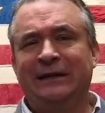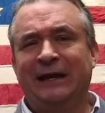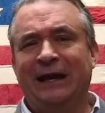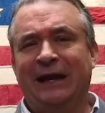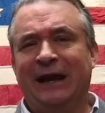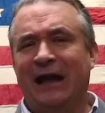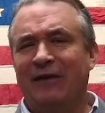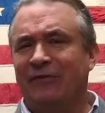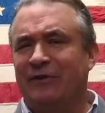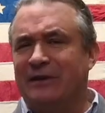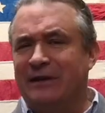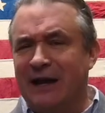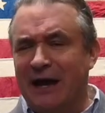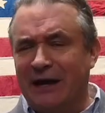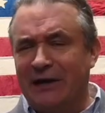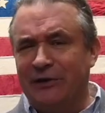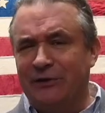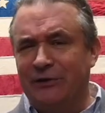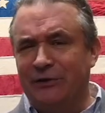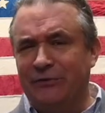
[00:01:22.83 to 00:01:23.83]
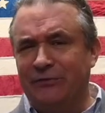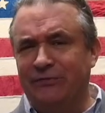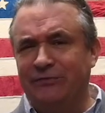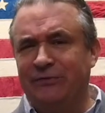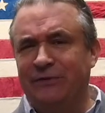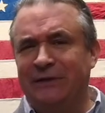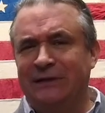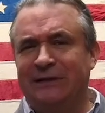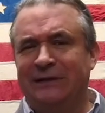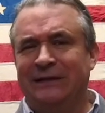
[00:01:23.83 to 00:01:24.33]
and have a negative
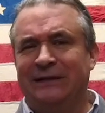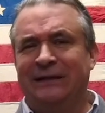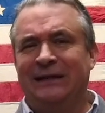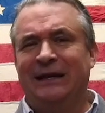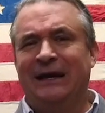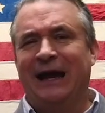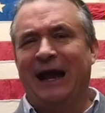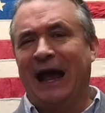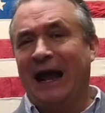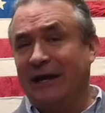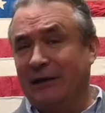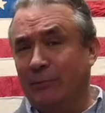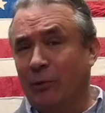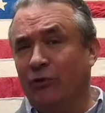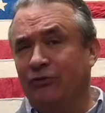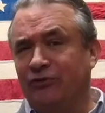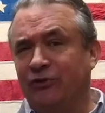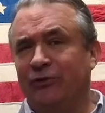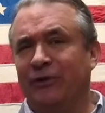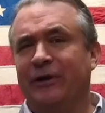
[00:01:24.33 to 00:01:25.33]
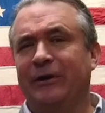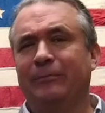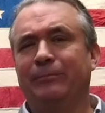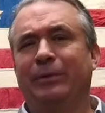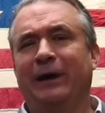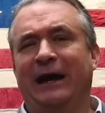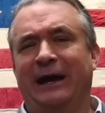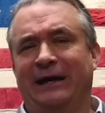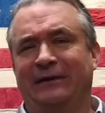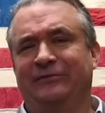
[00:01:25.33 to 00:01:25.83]
and emotional
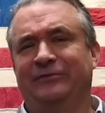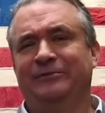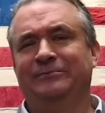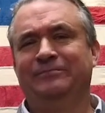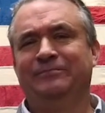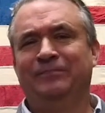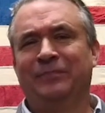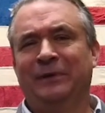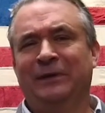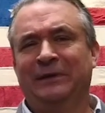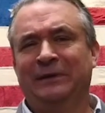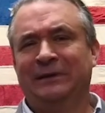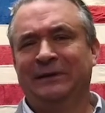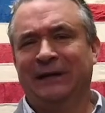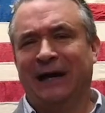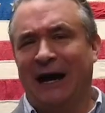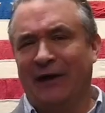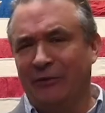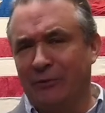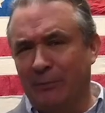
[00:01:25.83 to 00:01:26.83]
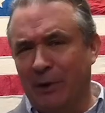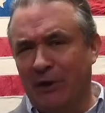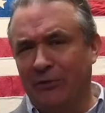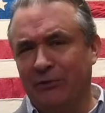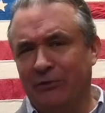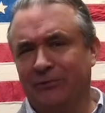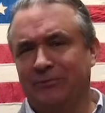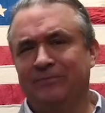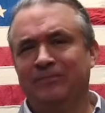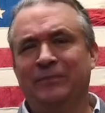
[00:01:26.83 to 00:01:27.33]
impact on the
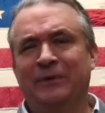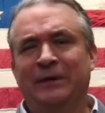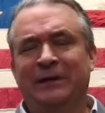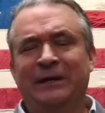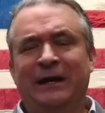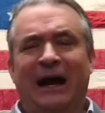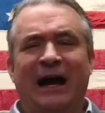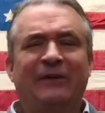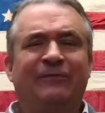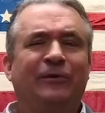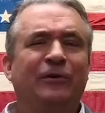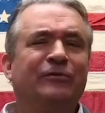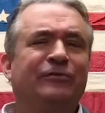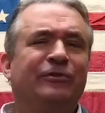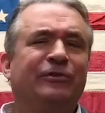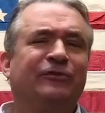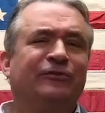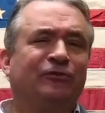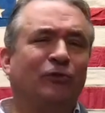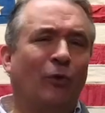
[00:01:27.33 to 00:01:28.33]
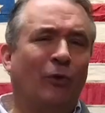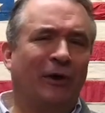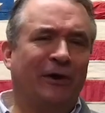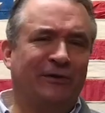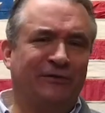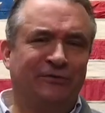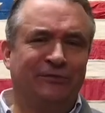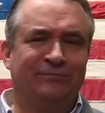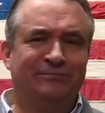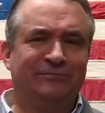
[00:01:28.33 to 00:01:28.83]
mother. I've heard the
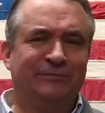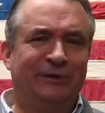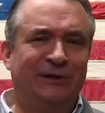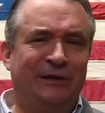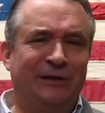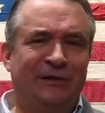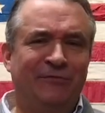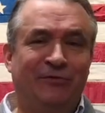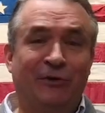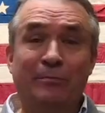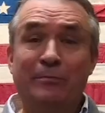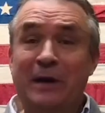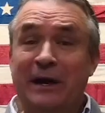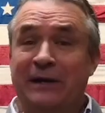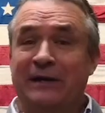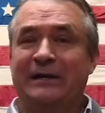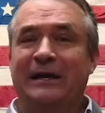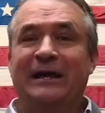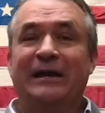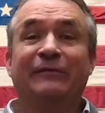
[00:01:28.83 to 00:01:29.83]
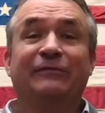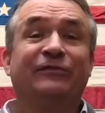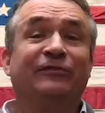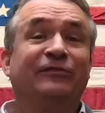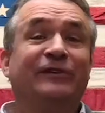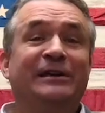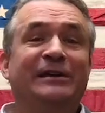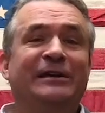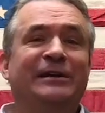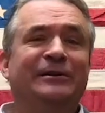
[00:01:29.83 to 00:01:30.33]
stories from many and have
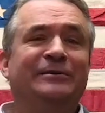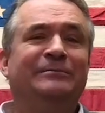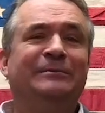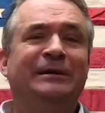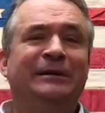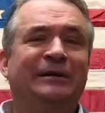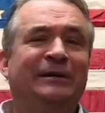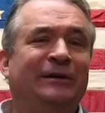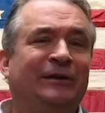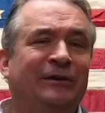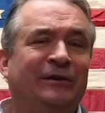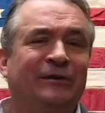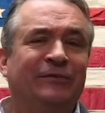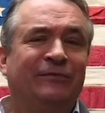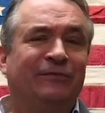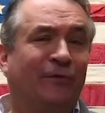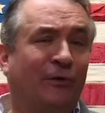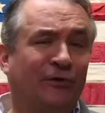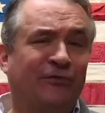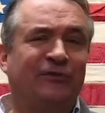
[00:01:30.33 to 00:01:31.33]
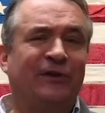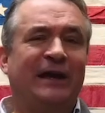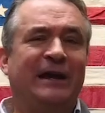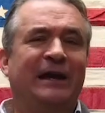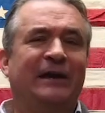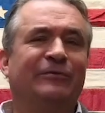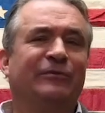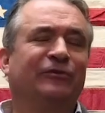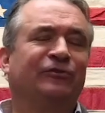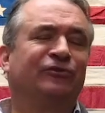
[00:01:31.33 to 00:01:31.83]
seen
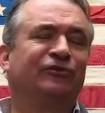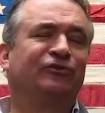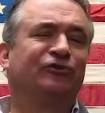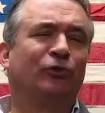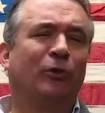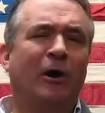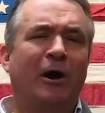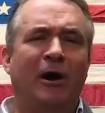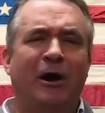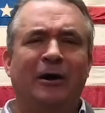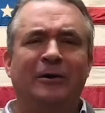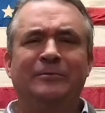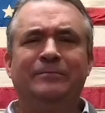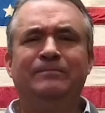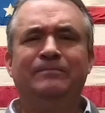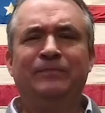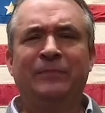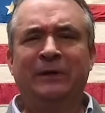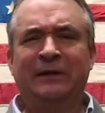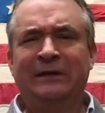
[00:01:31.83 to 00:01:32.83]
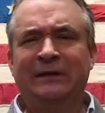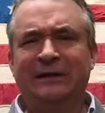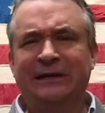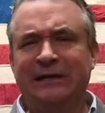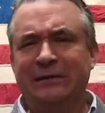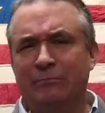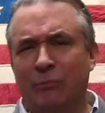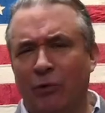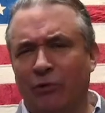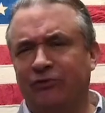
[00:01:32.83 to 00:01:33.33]
firsthand the strong
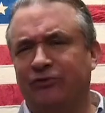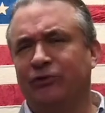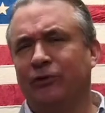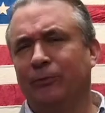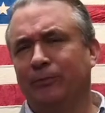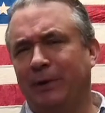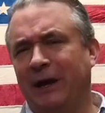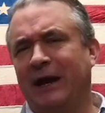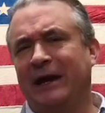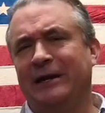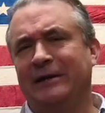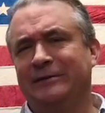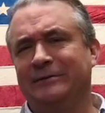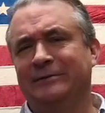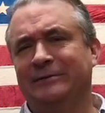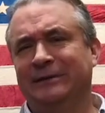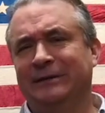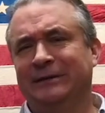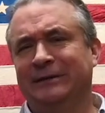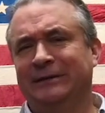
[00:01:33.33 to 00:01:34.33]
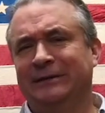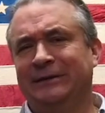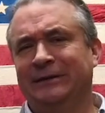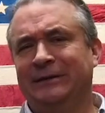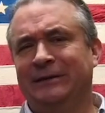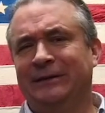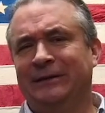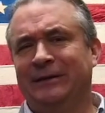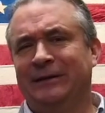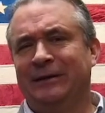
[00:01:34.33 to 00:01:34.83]
emotional pain,
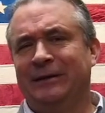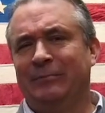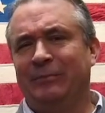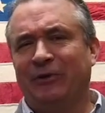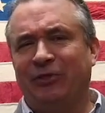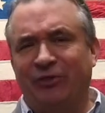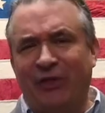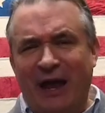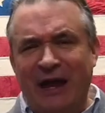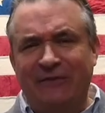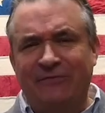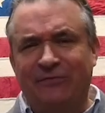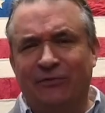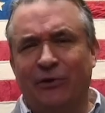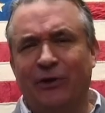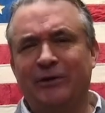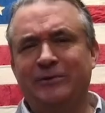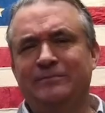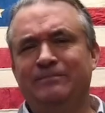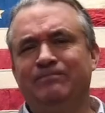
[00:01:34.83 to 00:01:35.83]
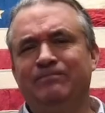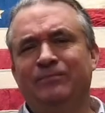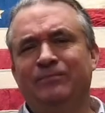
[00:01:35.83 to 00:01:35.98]
but thankfully,